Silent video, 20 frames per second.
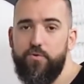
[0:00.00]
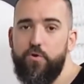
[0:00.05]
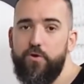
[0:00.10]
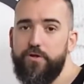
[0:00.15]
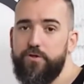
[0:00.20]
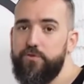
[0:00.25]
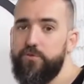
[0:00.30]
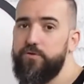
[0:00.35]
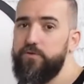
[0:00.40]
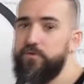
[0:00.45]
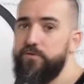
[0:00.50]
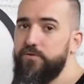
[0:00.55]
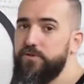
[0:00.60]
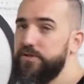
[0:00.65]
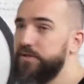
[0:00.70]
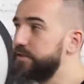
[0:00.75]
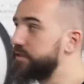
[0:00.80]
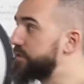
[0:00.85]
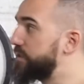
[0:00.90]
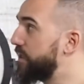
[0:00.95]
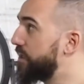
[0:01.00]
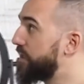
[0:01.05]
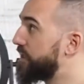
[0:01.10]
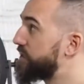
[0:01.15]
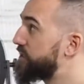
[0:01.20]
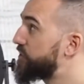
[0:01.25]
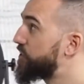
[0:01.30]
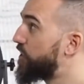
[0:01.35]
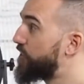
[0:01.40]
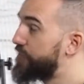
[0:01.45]
I'm going to use is the
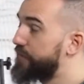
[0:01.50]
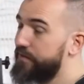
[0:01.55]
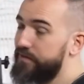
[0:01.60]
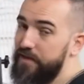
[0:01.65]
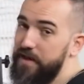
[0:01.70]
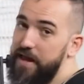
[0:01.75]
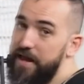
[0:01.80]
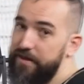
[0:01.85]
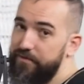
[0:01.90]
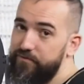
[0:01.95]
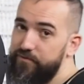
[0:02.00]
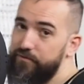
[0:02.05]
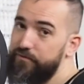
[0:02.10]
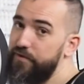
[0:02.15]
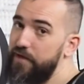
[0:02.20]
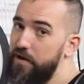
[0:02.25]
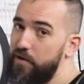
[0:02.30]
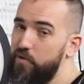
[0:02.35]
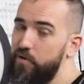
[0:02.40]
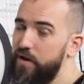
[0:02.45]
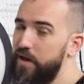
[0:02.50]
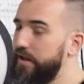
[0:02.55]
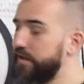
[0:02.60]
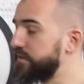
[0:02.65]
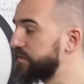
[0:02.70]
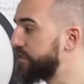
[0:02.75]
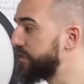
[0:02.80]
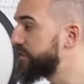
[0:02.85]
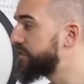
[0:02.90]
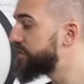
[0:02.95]
Sophiez light from Falcon
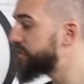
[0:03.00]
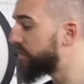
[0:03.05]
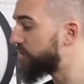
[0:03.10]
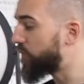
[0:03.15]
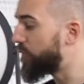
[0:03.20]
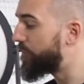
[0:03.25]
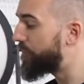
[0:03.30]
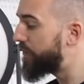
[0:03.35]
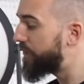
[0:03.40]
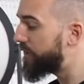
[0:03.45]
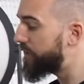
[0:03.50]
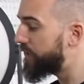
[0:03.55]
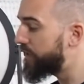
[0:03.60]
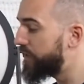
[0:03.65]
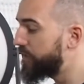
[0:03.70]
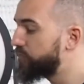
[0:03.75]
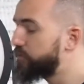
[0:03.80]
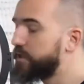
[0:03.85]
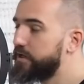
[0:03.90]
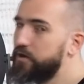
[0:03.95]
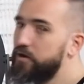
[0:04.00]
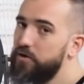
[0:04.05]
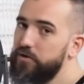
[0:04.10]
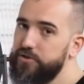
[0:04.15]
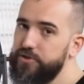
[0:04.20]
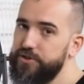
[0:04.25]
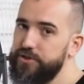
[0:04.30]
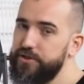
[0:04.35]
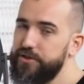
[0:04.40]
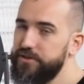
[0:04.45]
Eyes. This is a completely new
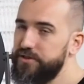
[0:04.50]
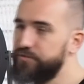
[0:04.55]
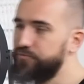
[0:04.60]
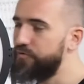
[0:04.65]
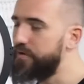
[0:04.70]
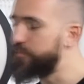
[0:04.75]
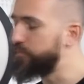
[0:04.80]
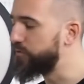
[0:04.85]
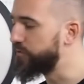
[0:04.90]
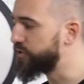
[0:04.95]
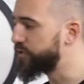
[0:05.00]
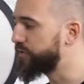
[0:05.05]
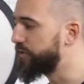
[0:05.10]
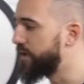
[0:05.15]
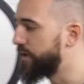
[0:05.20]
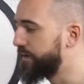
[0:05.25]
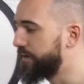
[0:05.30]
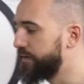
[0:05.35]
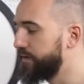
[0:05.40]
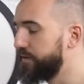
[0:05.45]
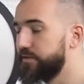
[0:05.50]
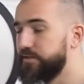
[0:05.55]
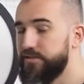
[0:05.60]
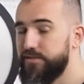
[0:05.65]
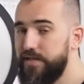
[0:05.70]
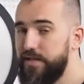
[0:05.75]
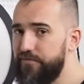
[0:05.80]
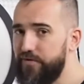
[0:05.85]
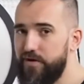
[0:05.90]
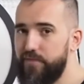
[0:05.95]
technology. It's revolutionary. It's
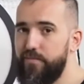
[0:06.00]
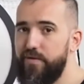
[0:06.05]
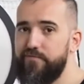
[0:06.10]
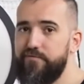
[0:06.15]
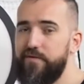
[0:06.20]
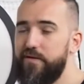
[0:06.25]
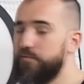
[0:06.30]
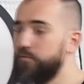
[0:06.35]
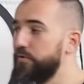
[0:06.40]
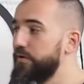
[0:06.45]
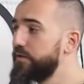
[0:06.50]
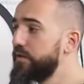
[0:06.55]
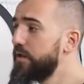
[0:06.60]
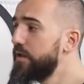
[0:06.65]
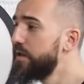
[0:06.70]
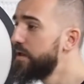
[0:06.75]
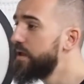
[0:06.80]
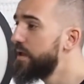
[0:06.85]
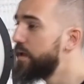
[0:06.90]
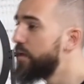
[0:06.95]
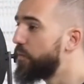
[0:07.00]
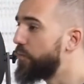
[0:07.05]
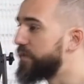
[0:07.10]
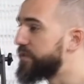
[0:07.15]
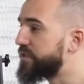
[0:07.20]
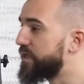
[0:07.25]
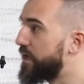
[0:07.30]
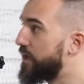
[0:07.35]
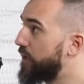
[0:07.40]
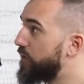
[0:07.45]
definitely my favorite,
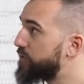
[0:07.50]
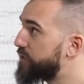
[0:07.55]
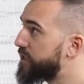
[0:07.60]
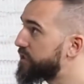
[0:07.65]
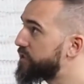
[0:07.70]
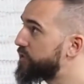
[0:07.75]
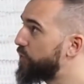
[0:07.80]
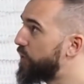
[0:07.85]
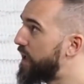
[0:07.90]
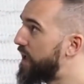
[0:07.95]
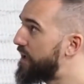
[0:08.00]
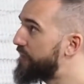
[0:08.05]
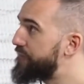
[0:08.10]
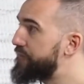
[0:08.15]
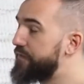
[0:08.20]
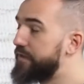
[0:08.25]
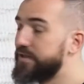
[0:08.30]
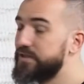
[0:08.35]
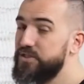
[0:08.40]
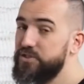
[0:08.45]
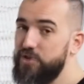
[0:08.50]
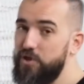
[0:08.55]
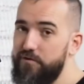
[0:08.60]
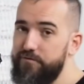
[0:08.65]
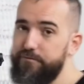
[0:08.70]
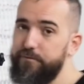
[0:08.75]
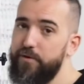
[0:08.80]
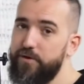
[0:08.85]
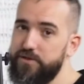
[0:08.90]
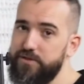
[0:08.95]
which allows us to have the
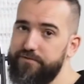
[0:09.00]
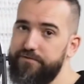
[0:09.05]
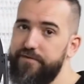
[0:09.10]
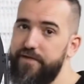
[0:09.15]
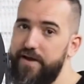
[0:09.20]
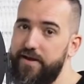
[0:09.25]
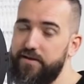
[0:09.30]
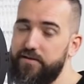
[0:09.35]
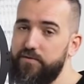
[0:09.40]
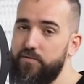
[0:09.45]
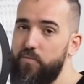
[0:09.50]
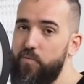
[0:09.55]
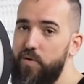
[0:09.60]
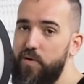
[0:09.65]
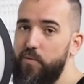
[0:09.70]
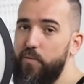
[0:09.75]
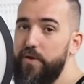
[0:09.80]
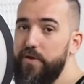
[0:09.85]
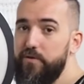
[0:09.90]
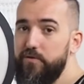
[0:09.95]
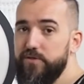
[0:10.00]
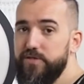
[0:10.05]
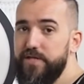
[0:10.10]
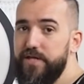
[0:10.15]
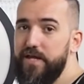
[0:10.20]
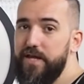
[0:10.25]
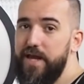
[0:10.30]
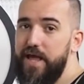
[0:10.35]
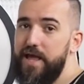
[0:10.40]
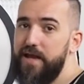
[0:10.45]
softbox effect while we're
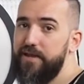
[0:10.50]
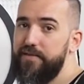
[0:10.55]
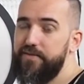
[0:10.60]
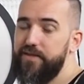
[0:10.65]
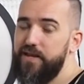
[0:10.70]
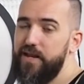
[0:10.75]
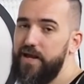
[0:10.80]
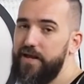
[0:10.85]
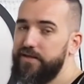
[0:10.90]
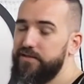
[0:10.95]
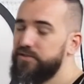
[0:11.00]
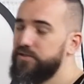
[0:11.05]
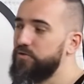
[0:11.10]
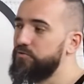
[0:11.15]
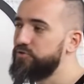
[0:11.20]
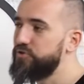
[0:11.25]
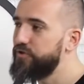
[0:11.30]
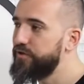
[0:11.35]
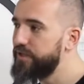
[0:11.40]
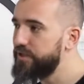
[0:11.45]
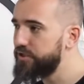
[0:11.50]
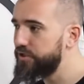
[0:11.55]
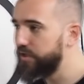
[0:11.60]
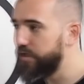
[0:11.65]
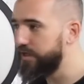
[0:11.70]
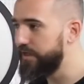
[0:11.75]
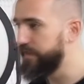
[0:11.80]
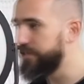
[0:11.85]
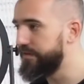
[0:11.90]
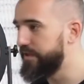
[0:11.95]
using an LED light. So
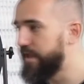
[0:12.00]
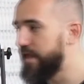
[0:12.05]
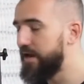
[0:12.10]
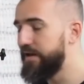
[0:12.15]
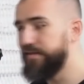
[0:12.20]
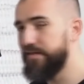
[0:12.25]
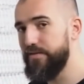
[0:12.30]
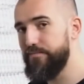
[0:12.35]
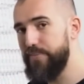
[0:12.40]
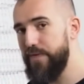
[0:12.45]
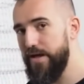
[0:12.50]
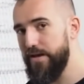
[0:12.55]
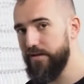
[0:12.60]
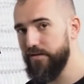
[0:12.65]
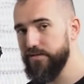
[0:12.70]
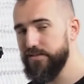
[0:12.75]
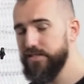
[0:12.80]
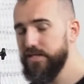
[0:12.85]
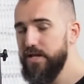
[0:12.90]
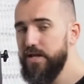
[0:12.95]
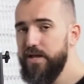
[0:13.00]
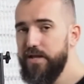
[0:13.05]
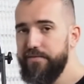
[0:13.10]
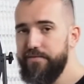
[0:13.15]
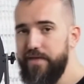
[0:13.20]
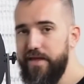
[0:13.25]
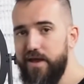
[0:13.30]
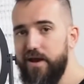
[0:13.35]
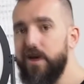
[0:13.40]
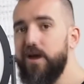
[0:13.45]
traditionally, the LED panels,
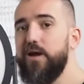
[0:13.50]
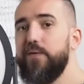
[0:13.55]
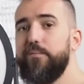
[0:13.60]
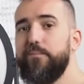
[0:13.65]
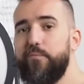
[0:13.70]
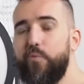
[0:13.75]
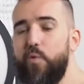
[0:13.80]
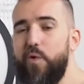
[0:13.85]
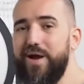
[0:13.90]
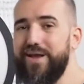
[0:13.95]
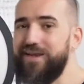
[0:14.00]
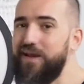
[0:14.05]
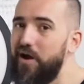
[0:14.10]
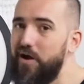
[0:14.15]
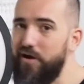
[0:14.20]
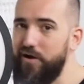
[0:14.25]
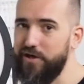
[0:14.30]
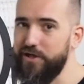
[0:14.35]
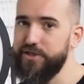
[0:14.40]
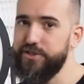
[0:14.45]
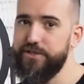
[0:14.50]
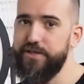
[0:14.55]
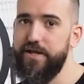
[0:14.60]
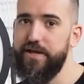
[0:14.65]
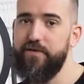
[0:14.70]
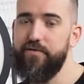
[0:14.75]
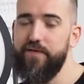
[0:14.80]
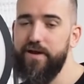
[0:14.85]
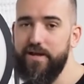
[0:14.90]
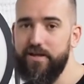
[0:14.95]
they are quite harsh.
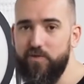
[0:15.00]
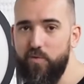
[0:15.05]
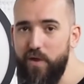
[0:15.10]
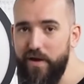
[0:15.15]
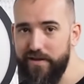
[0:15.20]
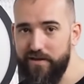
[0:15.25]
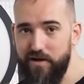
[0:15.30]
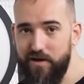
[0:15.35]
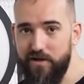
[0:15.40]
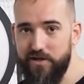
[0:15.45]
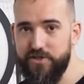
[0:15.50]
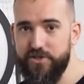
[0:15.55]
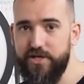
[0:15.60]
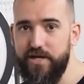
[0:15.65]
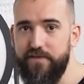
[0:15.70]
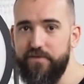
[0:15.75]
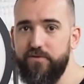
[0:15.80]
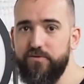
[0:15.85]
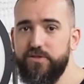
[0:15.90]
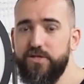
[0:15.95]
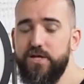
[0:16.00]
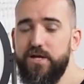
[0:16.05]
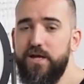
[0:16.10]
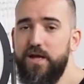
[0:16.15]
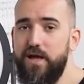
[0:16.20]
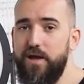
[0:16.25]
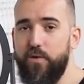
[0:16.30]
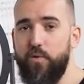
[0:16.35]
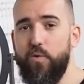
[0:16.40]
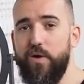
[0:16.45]
They create quite harsh shadows
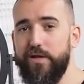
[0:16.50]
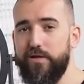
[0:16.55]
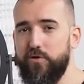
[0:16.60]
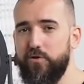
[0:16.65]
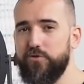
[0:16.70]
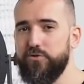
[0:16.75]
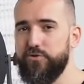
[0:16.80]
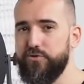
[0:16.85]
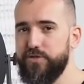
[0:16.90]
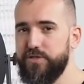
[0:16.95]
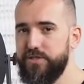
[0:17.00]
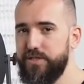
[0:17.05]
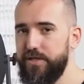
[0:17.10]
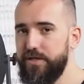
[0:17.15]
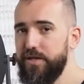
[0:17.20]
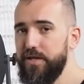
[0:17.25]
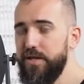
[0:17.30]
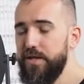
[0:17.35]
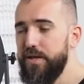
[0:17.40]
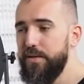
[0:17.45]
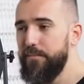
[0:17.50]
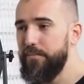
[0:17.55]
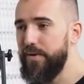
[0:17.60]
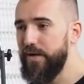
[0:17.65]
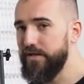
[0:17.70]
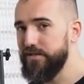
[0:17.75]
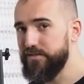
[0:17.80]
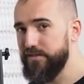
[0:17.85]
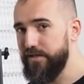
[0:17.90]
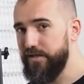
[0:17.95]
and quite contrasty.
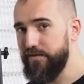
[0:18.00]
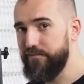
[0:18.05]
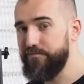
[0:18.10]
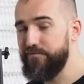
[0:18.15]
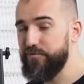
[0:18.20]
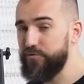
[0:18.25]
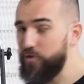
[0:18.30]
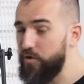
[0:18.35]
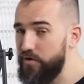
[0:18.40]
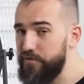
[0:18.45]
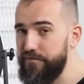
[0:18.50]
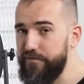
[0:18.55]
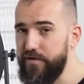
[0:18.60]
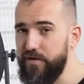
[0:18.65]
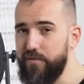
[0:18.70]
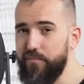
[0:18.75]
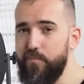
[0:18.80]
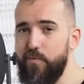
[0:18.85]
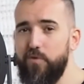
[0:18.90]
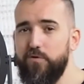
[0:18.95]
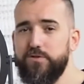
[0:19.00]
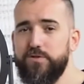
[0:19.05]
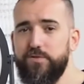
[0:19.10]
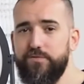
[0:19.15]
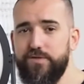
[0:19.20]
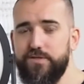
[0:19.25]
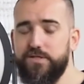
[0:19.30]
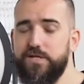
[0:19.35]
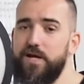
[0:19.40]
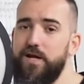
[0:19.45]
But in photography, most
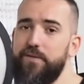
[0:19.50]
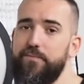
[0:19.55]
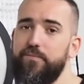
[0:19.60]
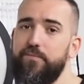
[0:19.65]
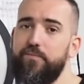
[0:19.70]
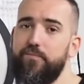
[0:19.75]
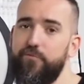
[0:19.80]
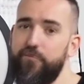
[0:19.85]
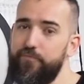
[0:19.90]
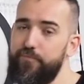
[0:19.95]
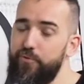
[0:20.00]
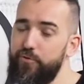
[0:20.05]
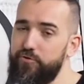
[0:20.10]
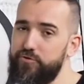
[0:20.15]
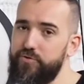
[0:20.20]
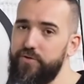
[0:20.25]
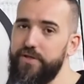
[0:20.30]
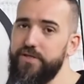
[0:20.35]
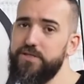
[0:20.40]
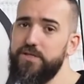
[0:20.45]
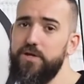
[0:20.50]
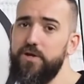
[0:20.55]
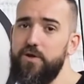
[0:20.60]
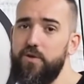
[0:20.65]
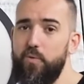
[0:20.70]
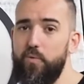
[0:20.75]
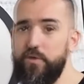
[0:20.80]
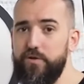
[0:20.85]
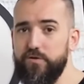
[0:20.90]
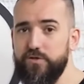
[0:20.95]
of the time for portraits,
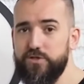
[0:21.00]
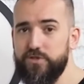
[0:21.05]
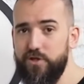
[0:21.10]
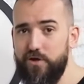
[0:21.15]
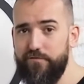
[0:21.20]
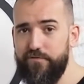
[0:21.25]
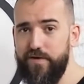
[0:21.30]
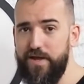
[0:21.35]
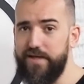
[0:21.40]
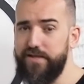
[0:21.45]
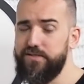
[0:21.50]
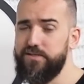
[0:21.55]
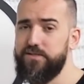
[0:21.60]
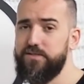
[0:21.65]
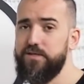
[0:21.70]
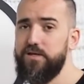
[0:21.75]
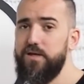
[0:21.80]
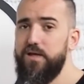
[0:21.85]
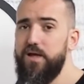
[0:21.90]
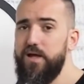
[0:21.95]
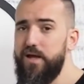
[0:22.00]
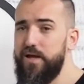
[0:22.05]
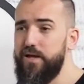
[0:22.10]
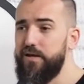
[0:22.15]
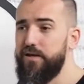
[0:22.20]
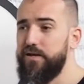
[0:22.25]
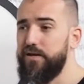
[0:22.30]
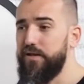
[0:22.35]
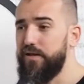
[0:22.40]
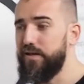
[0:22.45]
we use soft lights.
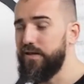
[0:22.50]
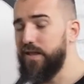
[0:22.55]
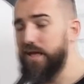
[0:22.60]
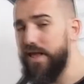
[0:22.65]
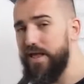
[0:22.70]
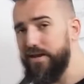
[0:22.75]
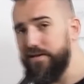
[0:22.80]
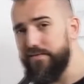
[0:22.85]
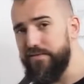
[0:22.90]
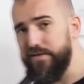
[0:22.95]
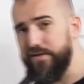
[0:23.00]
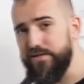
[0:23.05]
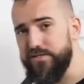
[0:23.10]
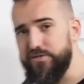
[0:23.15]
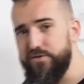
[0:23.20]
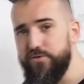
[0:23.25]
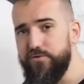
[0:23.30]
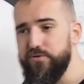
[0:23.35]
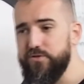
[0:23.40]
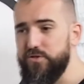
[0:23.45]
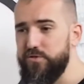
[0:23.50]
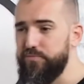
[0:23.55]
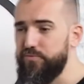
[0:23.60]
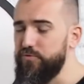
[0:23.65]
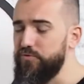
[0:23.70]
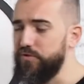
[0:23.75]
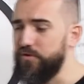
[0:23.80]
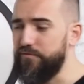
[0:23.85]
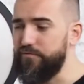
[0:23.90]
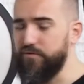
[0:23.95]
And in LEDs, you used to
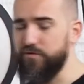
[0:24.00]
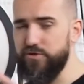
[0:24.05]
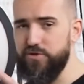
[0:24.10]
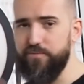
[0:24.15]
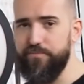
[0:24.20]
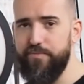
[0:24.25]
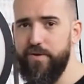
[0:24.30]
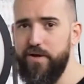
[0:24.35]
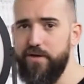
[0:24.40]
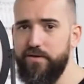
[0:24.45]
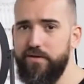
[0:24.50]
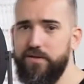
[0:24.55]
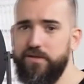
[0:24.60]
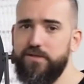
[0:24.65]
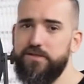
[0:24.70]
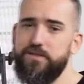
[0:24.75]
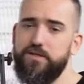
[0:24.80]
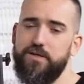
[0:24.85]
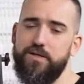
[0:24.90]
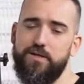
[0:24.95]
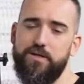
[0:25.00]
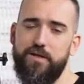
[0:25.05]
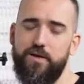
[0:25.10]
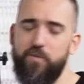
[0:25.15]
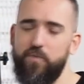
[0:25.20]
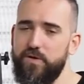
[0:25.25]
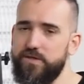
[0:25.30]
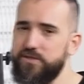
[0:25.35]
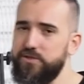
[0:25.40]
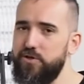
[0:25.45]
put diffusion panels, and it
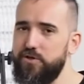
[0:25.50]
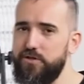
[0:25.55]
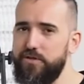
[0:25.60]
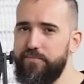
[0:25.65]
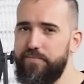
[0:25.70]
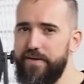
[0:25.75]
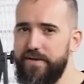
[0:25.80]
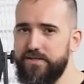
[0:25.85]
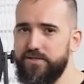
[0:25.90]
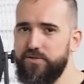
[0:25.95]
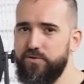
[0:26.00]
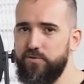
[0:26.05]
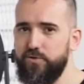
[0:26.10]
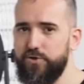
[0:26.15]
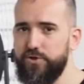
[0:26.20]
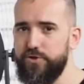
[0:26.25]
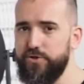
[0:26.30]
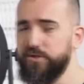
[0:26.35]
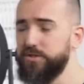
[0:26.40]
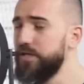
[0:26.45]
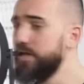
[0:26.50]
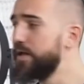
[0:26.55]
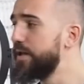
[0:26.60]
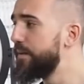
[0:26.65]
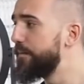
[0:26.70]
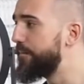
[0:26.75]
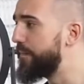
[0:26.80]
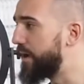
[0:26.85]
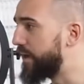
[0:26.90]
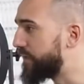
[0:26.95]
was not the best solutions.
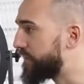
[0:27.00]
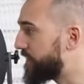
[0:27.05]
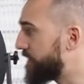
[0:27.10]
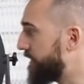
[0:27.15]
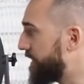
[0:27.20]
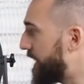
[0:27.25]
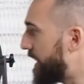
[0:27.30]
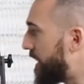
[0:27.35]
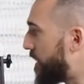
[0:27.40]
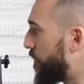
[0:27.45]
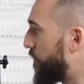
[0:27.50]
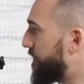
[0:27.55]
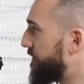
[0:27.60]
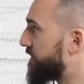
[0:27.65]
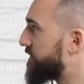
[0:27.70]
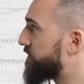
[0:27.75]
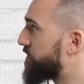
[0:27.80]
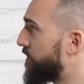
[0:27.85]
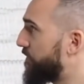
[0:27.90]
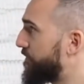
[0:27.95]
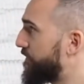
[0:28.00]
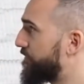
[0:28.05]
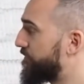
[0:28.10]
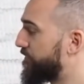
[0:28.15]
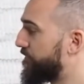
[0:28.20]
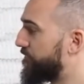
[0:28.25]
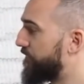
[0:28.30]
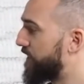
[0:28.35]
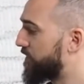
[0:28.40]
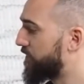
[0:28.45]
But now with the Sophiez
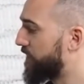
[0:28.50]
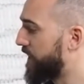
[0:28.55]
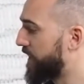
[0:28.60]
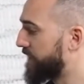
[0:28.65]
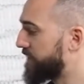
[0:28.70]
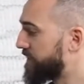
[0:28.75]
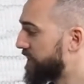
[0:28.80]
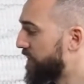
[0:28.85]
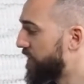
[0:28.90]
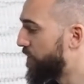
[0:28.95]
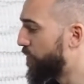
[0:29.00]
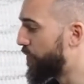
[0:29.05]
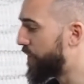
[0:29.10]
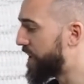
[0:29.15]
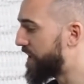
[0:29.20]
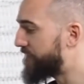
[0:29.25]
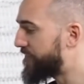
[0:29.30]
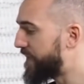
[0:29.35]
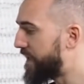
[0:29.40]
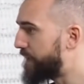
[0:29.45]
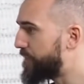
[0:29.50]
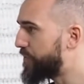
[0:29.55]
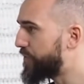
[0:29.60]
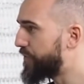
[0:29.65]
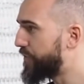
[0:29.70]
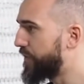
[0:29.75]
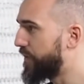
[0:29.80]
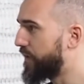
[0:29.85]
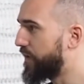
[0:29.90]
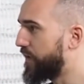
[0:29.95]
from Falcon Eyes, we have
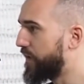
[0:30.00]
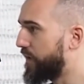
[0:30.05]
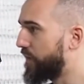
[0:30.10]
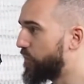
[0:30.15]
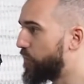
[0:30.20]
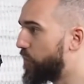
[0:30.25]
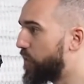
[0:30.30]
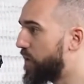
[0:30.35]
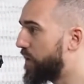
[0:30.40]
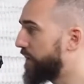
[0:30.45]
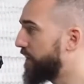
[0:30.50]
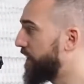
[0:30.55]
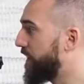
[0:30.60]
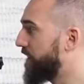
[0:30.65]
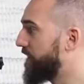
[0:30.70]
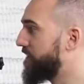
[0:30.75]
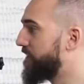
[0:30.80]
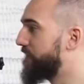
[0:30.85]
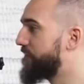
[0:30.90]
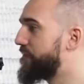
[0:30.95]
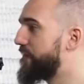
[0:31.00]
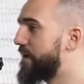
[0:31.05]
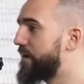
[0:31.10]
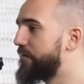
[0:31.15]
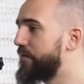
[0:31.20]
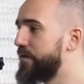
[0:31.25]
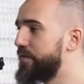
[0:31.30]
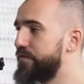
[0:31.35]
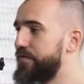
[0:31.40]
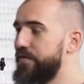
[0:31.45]
everything in one and in a
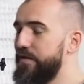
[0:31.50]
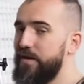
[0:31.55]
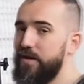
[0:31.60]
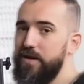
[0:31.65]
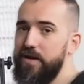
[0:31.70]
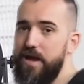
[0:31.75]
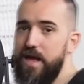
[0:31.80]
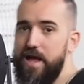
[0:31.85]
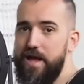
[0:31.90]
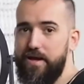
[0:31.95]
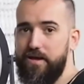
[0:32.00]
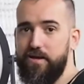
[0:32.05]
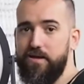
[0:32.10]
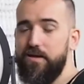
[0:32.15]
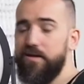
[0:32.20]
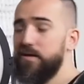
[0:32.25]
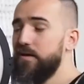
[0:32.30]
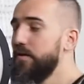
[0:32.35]
very thin line.